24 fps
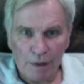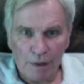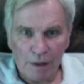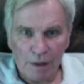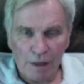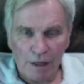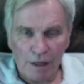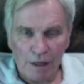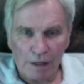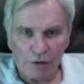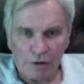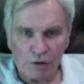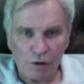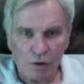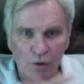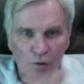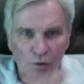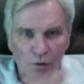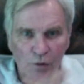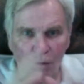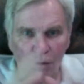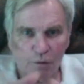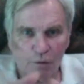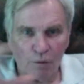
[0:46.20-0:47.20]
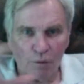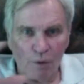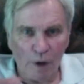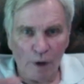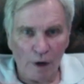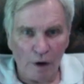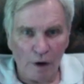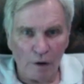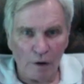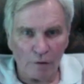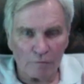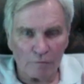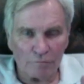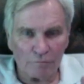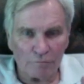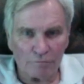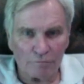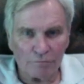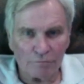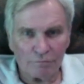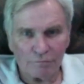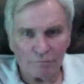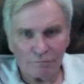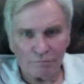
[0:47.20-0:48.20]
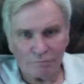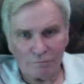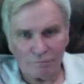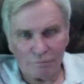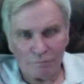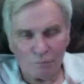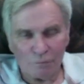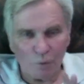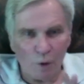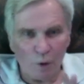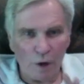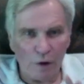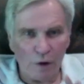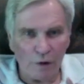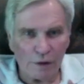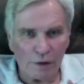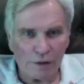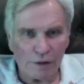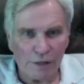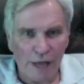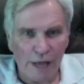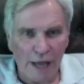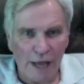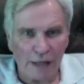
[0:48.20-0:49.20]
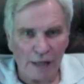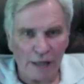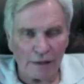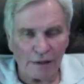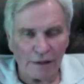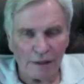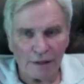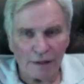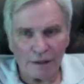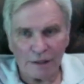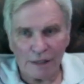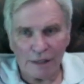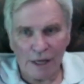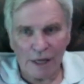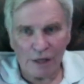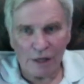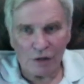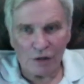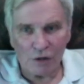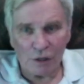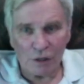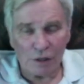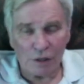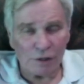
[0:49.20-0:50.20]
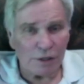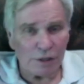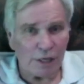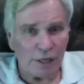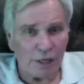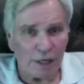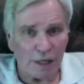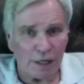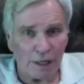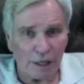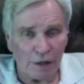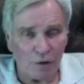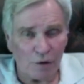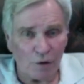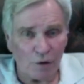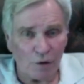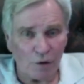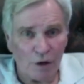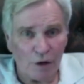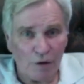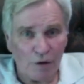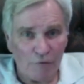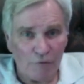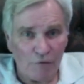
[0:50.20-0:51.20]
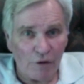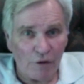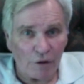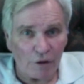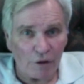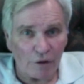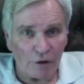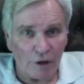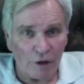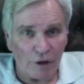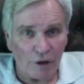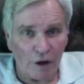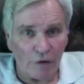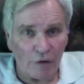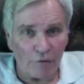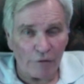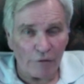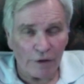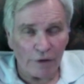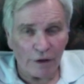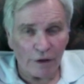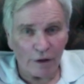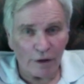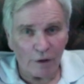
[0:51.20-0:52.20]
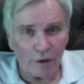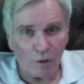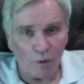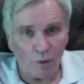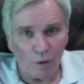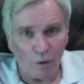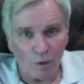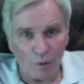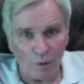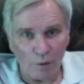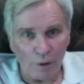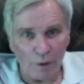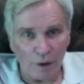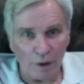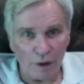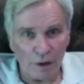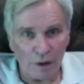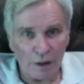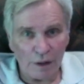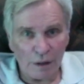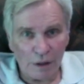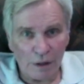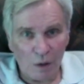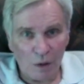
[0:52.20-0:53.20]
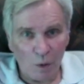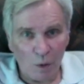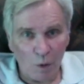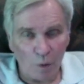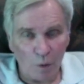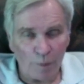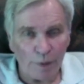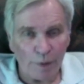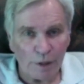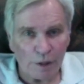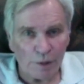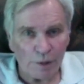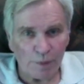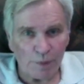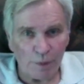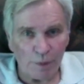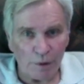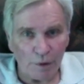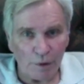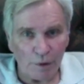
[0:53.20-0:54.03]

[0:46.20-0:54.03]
So where is that in connection, let's say, to either Philadelphia or Pittsburgh?